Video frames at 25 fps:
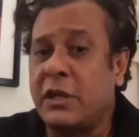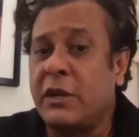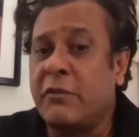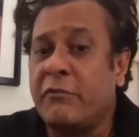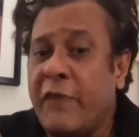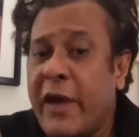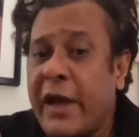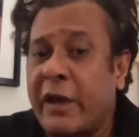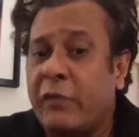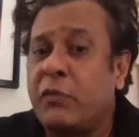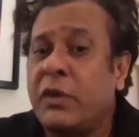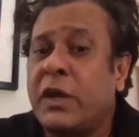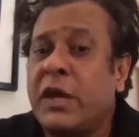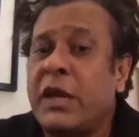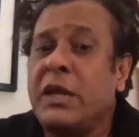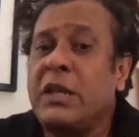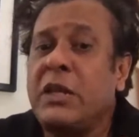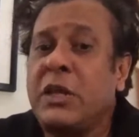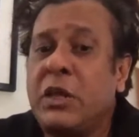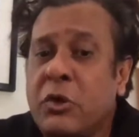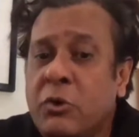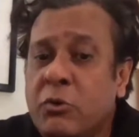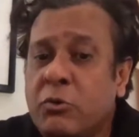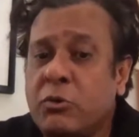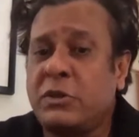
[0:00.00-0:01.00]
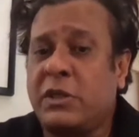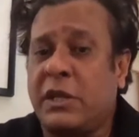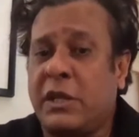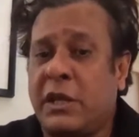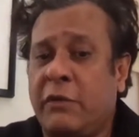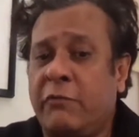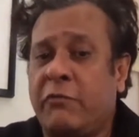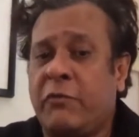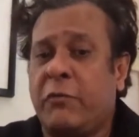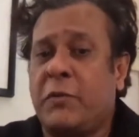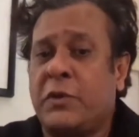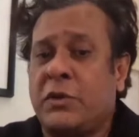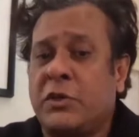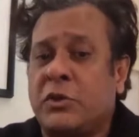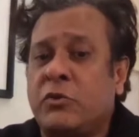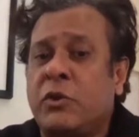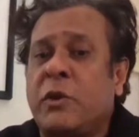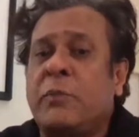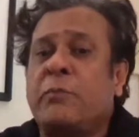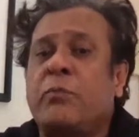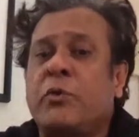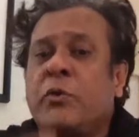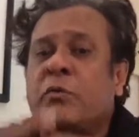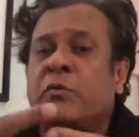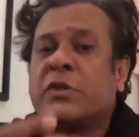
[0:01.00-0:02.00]
In fact, we can use that information to
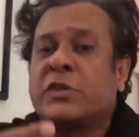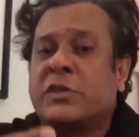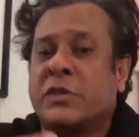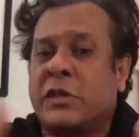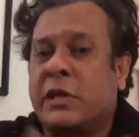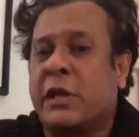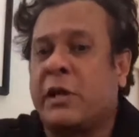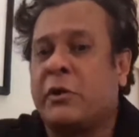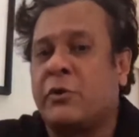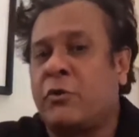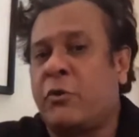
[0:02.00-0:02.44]
improve the signal